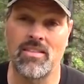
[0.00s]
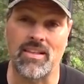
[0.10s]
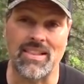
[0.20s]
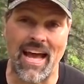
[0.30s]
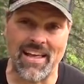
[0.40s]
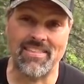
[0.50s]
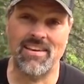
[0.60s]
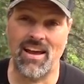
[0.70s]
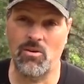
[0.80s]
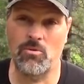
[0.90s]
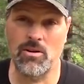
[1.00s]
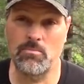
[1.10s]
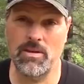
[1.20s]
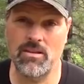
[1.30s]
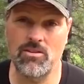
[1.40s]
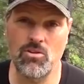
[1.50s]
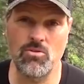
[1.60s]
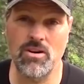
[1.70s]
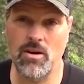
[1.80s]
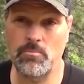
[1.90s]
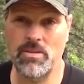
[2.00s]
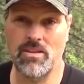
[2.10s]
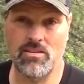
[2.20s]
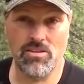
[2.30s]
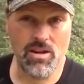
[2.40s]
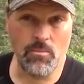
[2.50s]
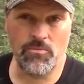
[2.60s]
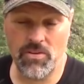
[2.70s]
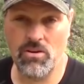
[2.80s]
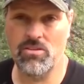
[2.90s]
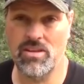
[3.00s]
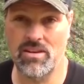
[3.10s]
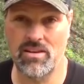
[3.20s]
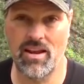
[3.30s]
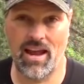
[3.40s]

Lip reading: The last thing I want to be doing up at the stump fields at